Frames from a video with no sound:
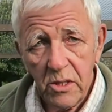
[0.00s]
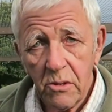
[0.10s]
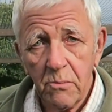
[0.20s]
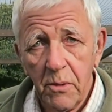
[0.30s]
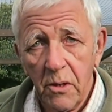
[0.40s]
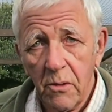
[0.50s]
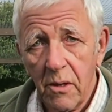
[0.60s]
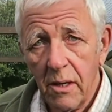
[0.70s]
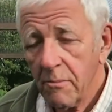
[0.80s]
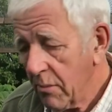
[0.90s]
we should be
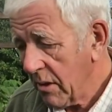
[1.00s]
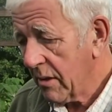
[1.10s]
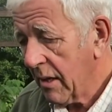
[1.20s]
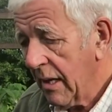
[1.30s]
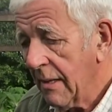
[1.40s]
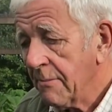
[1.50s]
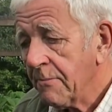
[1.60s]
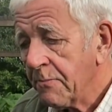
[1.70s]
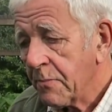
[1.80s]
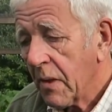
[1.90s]
alright. But
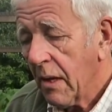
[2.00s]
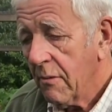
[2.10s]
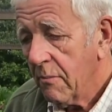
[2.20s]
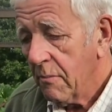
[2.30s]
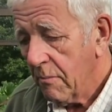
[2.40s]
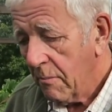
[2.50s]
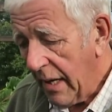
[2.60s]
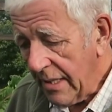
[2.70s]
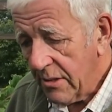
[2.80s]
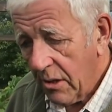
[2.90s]

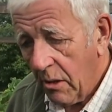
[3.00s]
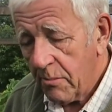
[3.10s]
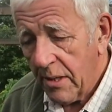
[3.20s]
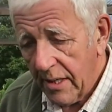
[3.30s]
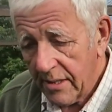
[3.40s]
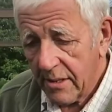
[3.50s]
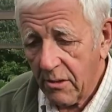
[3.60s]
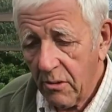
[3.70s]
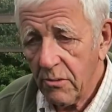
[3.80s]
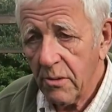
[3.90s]
main job is to
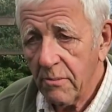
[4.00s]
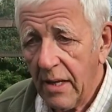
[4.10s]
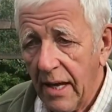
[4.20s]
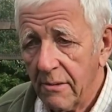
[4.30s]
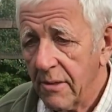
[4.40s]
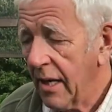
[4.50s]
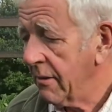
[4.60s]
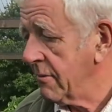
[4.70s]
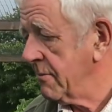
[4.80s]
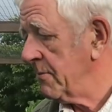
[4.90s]
cut them down
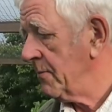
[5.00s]
now.